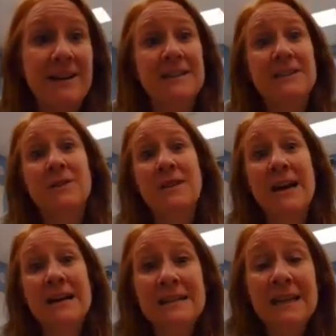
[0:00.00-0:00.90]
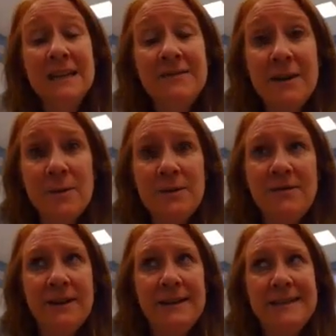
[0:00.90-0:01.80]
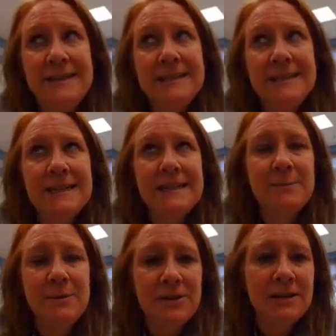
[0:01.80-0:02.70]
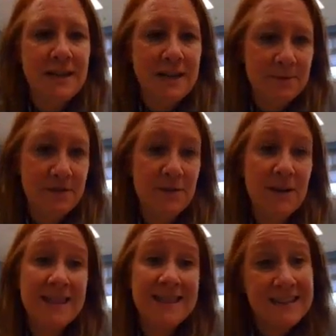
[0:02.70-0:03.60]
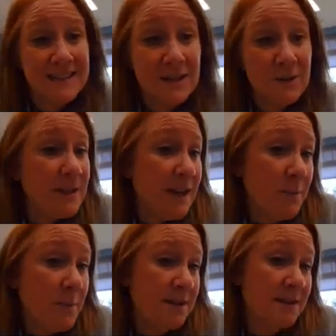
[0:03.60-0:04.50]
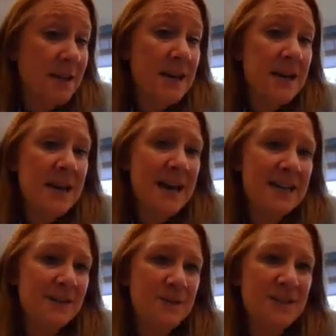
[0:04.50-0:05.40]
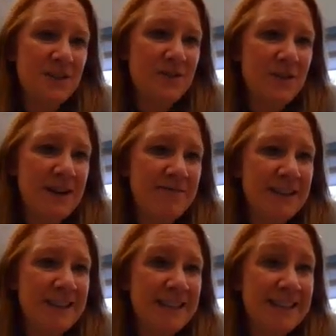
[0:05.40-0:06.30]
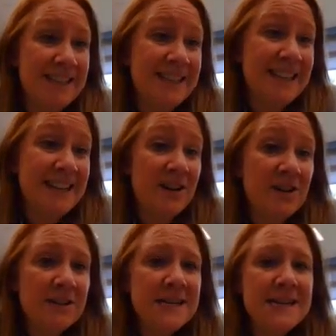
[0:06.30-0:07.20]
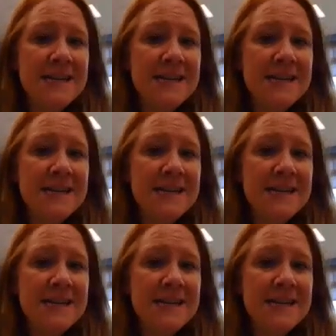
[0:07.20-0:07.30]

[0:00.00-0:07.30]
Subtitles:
All right, so that's kind of how we find period and amplitude, and that's going to really help us as we start graphing things that are